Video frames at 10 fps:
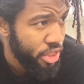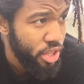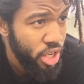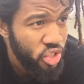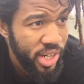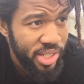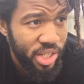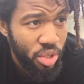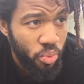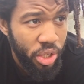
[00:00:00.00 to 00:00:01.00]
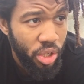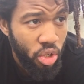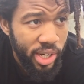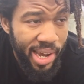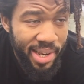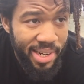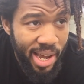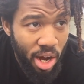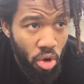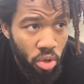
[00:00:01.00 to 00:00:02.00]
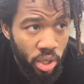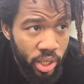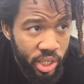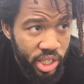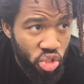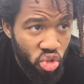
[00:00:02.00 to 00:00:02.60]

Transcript: third transition we're going to look at now is